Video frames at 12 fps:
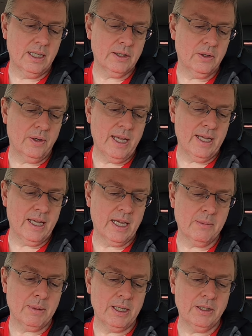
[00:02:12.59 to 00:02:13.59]
It's got 8
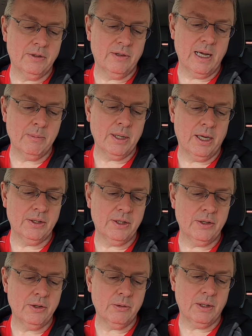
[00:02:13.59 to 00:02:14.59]
GB of RAM and
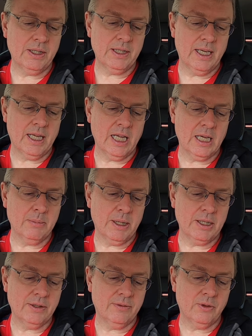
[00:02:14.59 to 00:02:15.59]
128
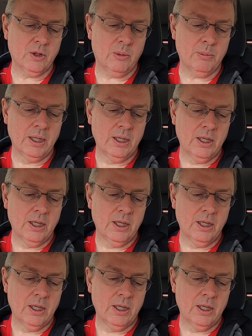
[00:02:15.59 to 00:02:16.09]
GB of ROM.